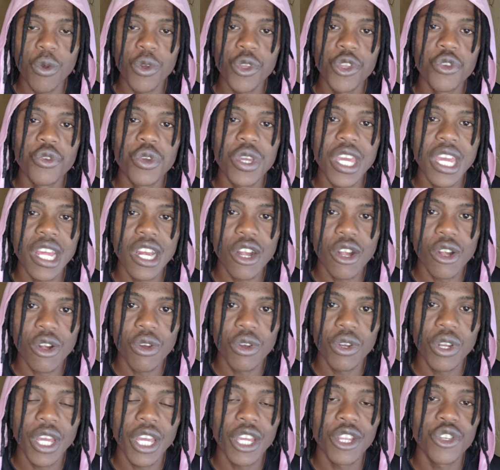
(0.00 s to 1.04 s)

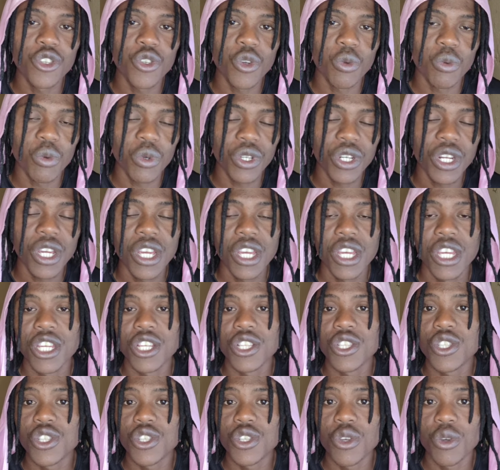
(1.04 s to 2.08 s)
your strength and your
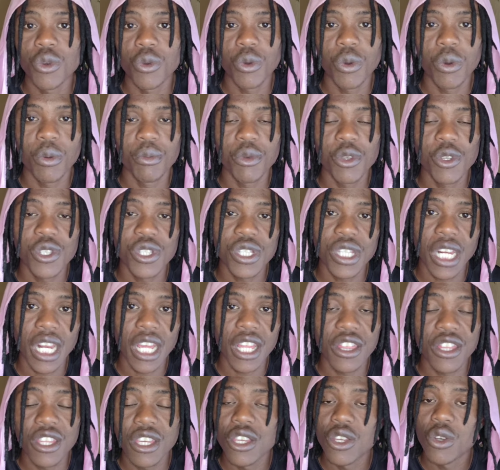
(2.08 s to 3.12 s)
weaknesses within
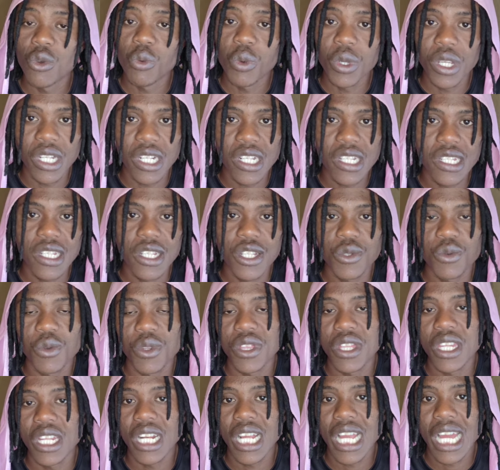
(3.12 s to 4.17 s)
currency pairs or currency
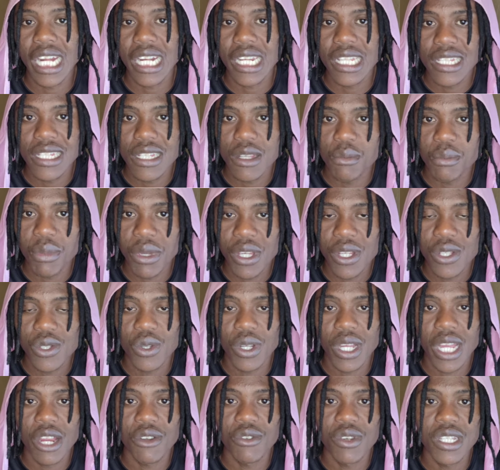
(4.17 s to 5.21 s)
countries, right?
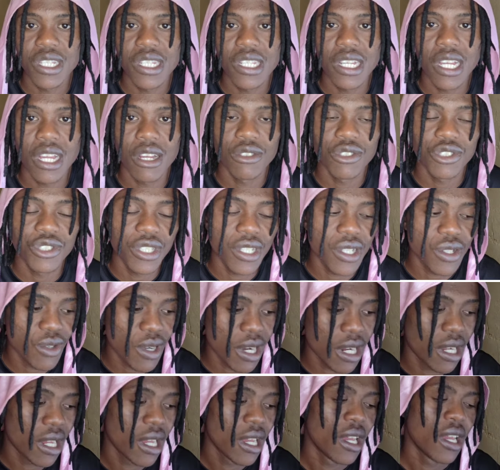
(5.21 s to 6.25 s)
So we now
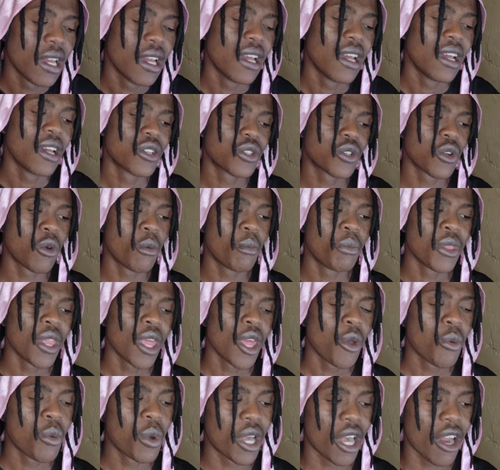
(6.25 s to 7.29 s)
understood that okay, from
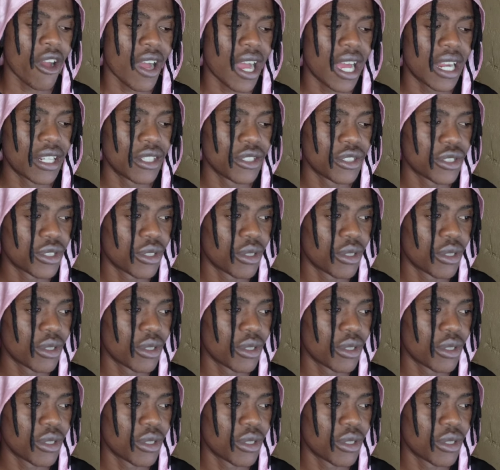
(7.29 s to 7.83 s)
price having this